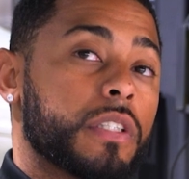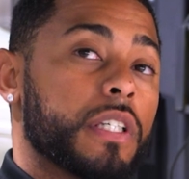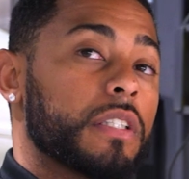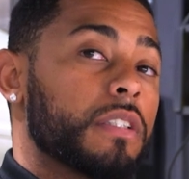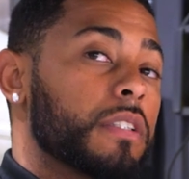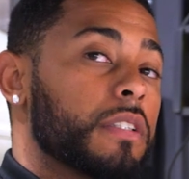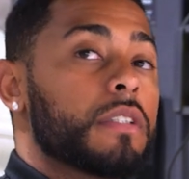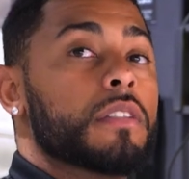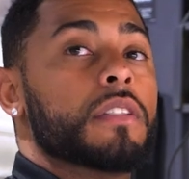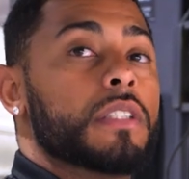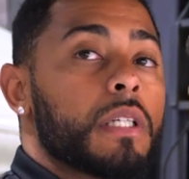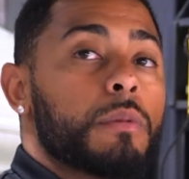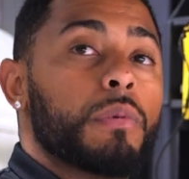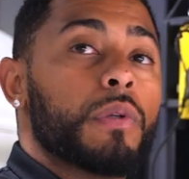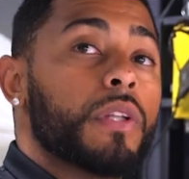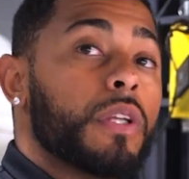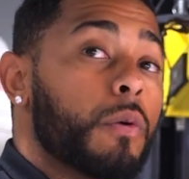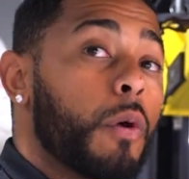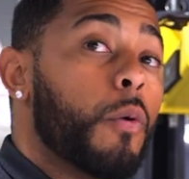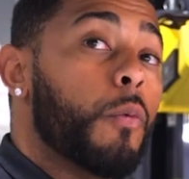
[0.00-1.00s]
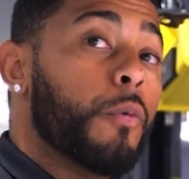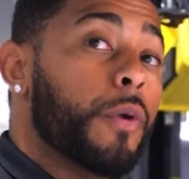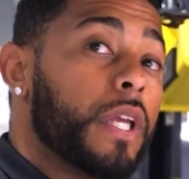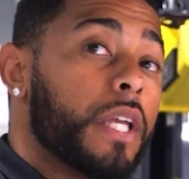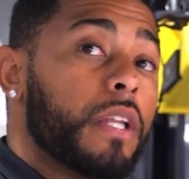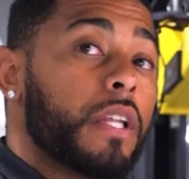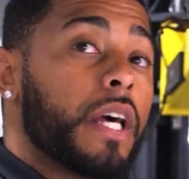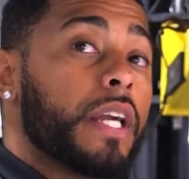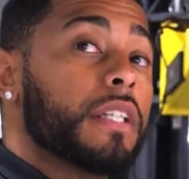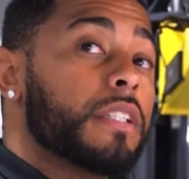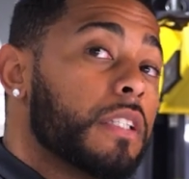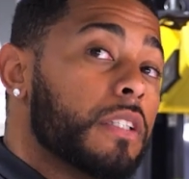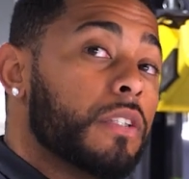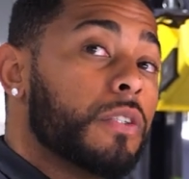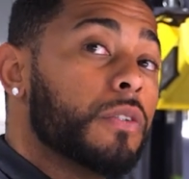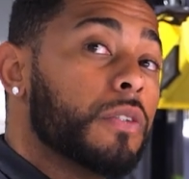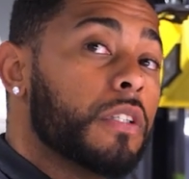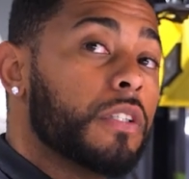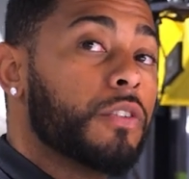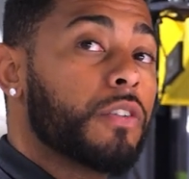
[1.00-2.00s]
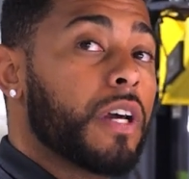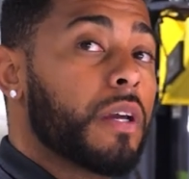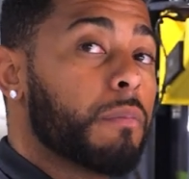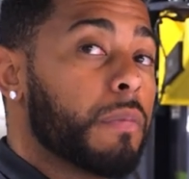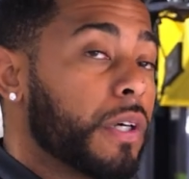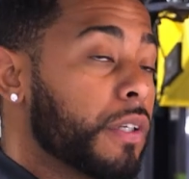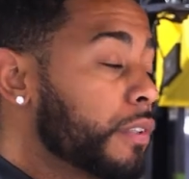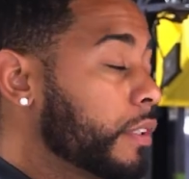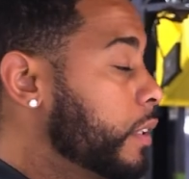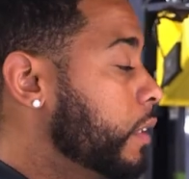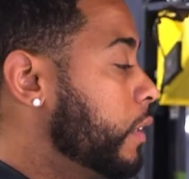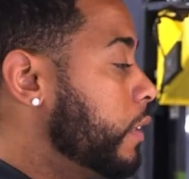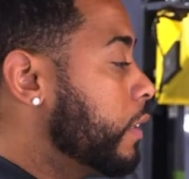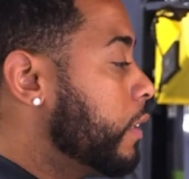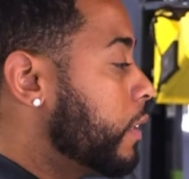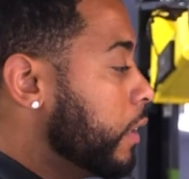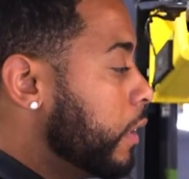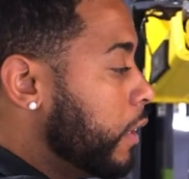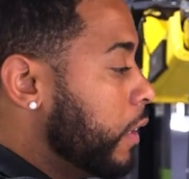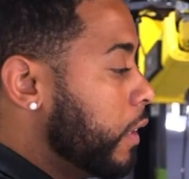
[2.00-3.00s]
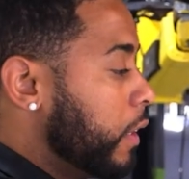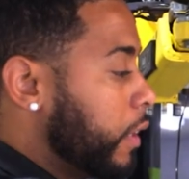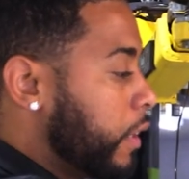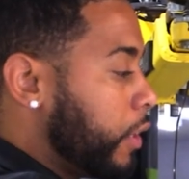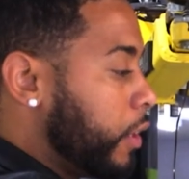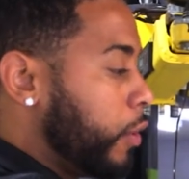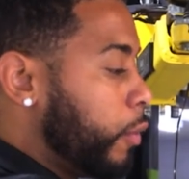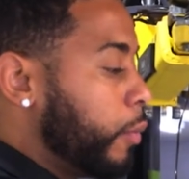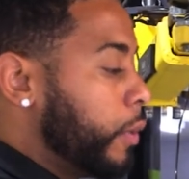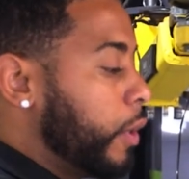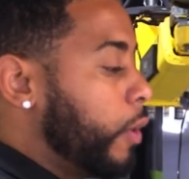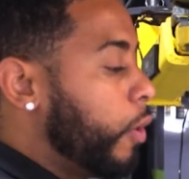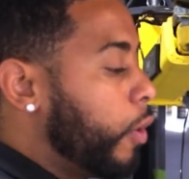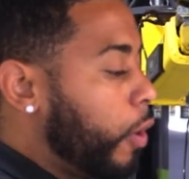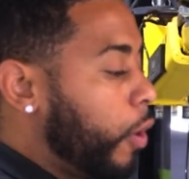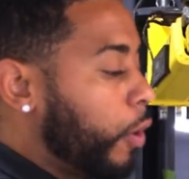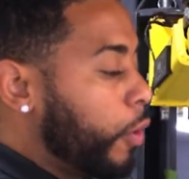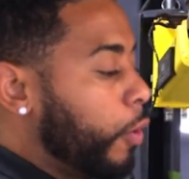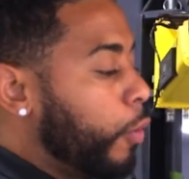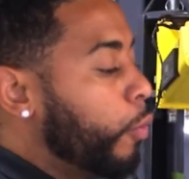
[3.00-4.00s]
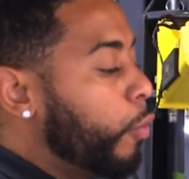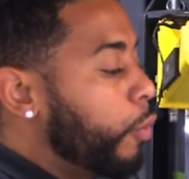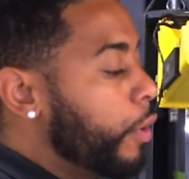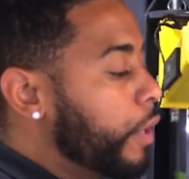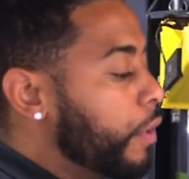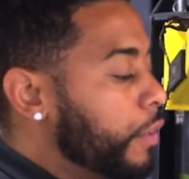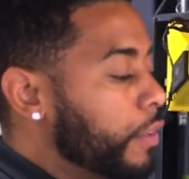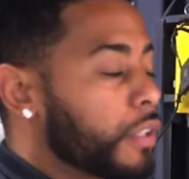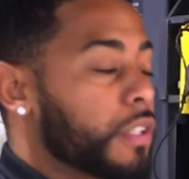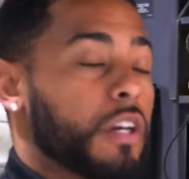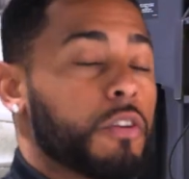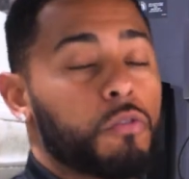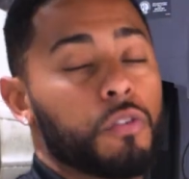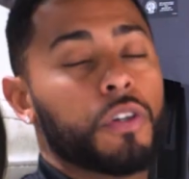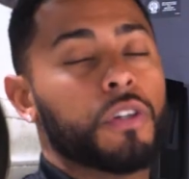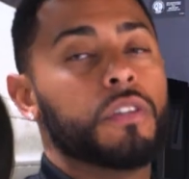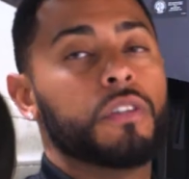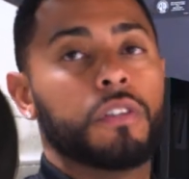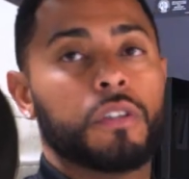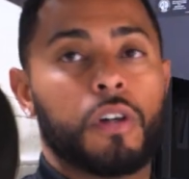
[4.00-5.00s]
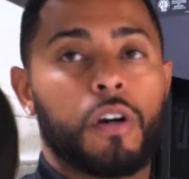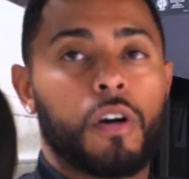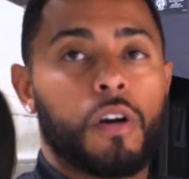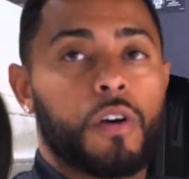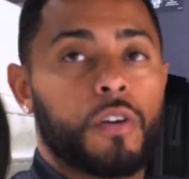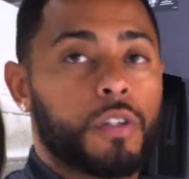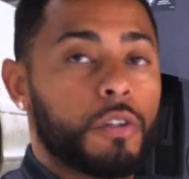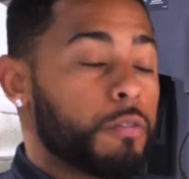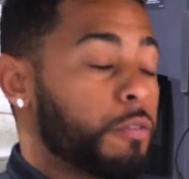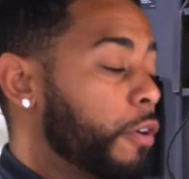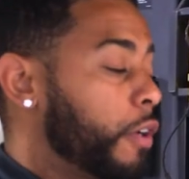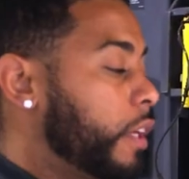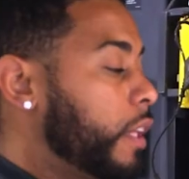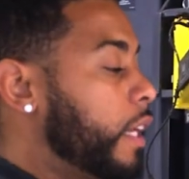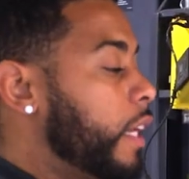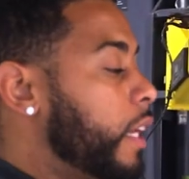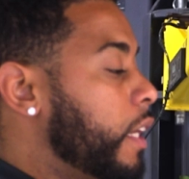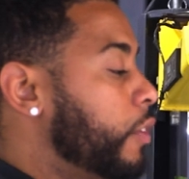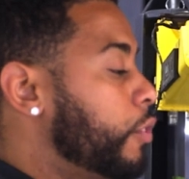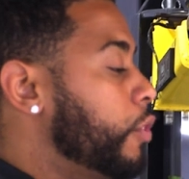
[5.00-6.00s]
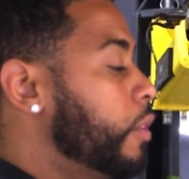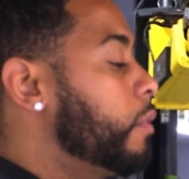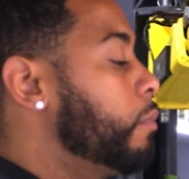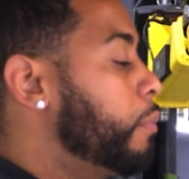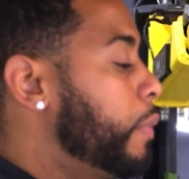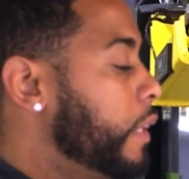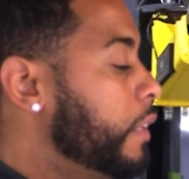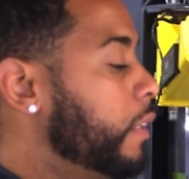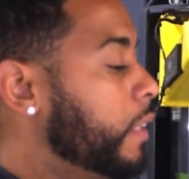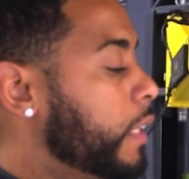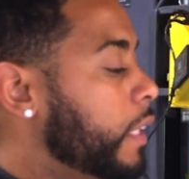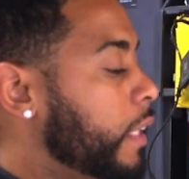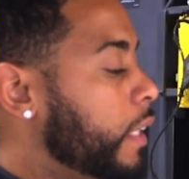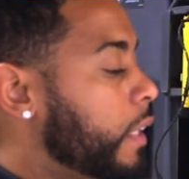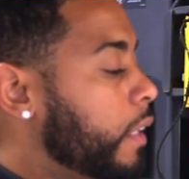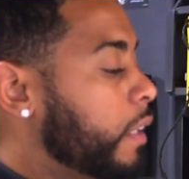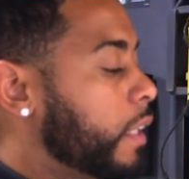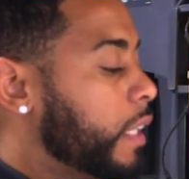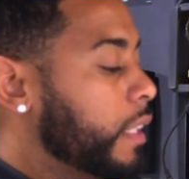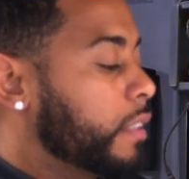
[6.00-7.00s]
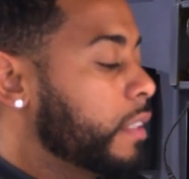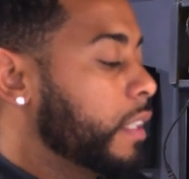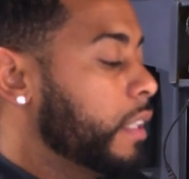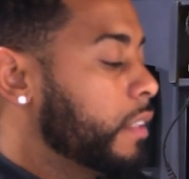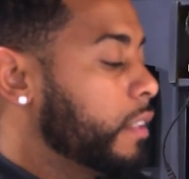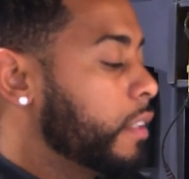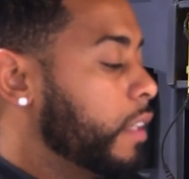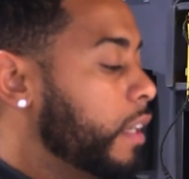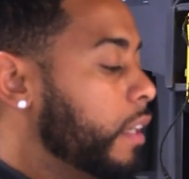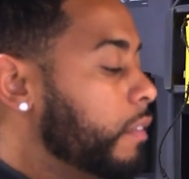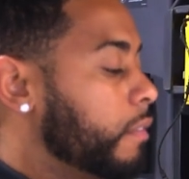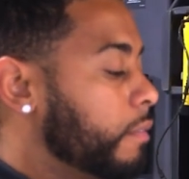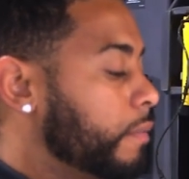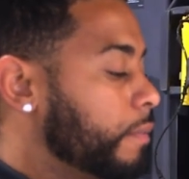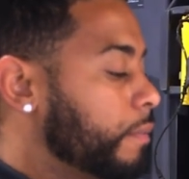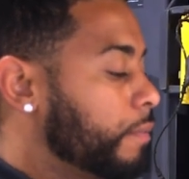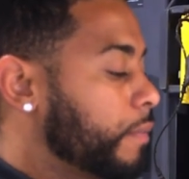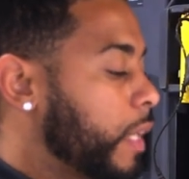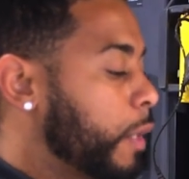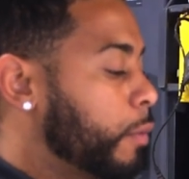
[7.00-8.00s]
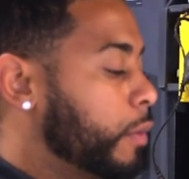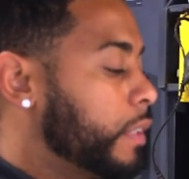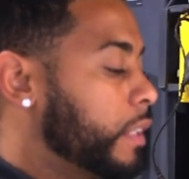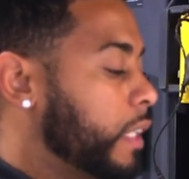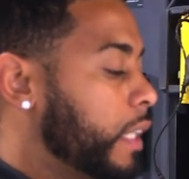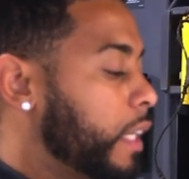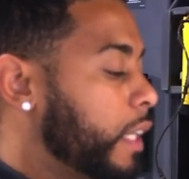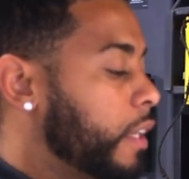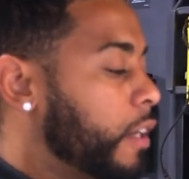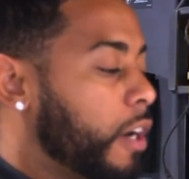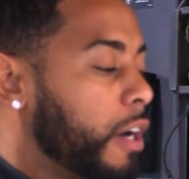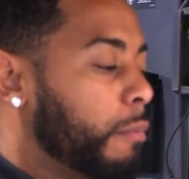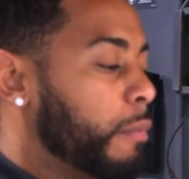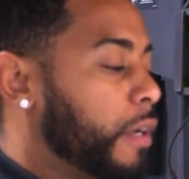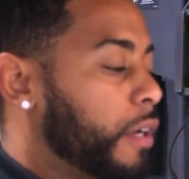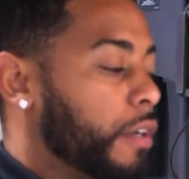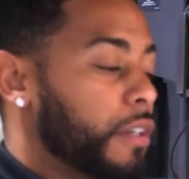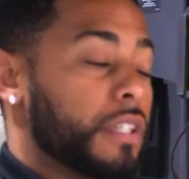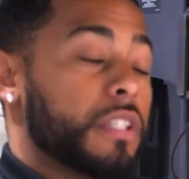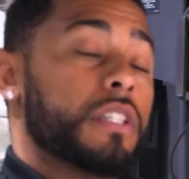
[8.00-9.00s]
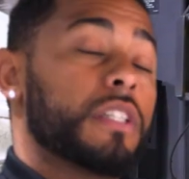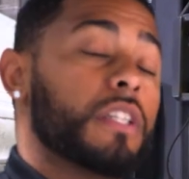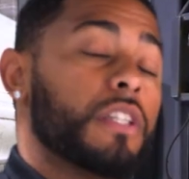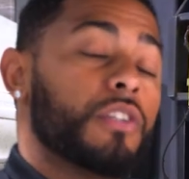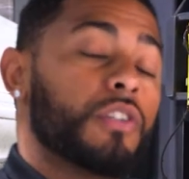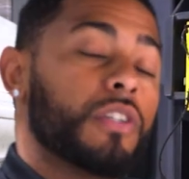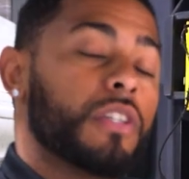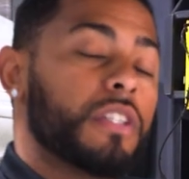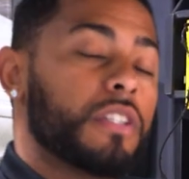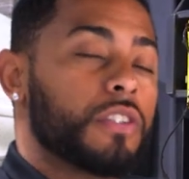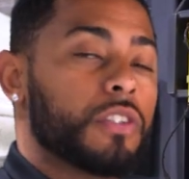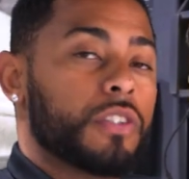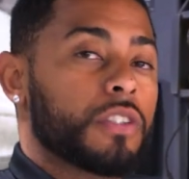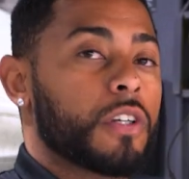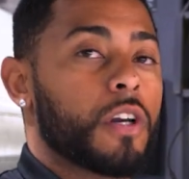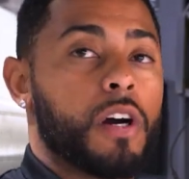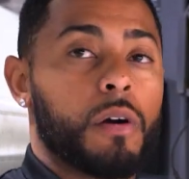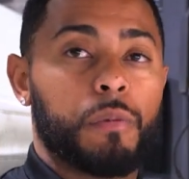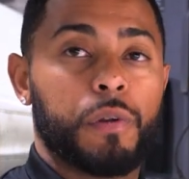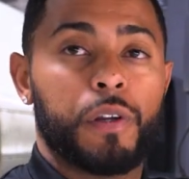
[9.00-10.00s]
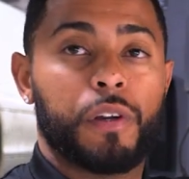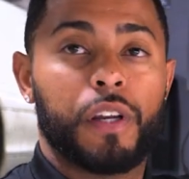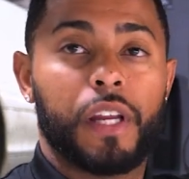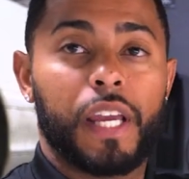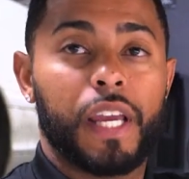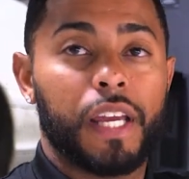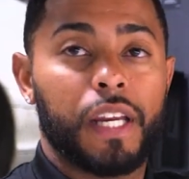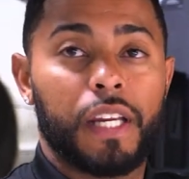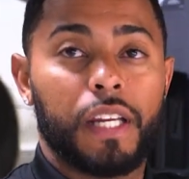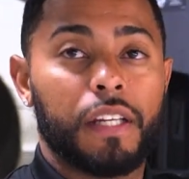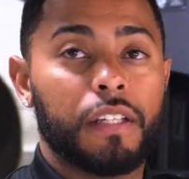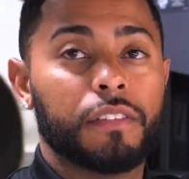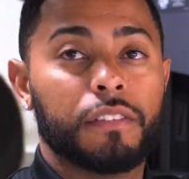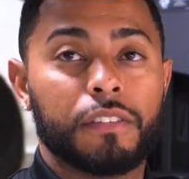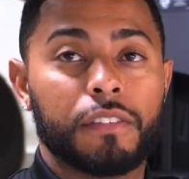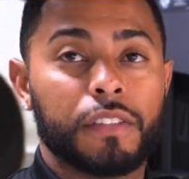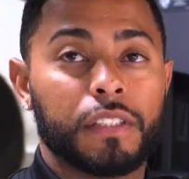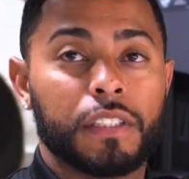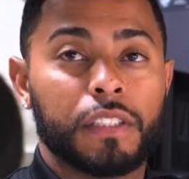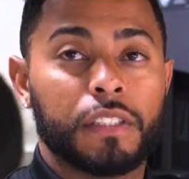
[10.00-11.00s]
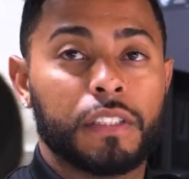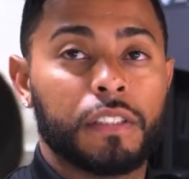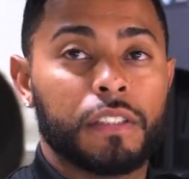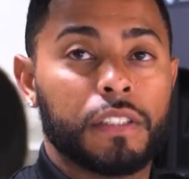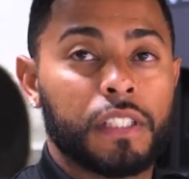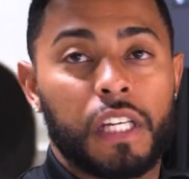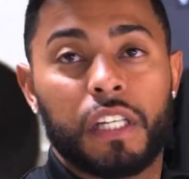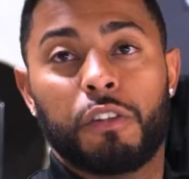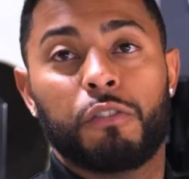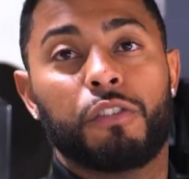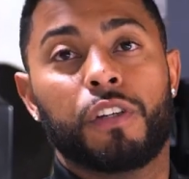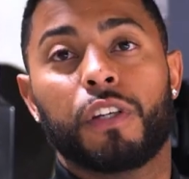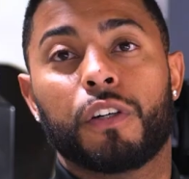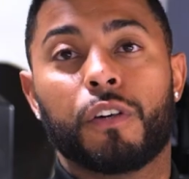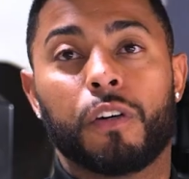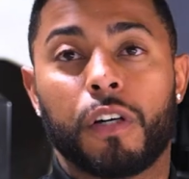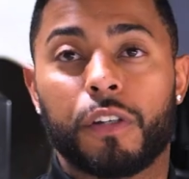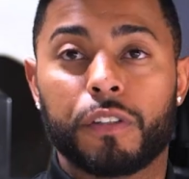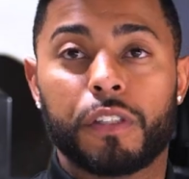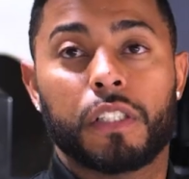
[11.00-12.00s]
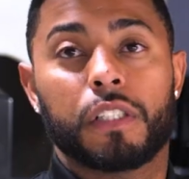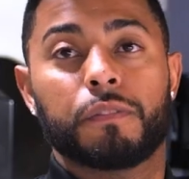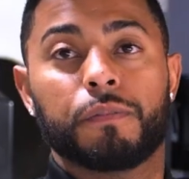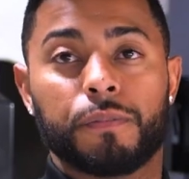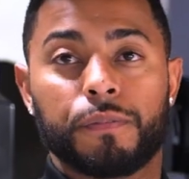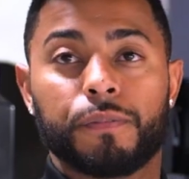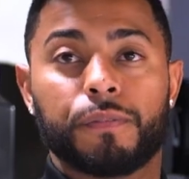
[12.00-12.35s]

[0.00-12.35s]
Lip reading: that's typically when we like to do the dry belts is, you know, when all the oil is covered on the front of the engine. But like I said, it's not, I would say, common on this engine. It's just common on any vehicle out there.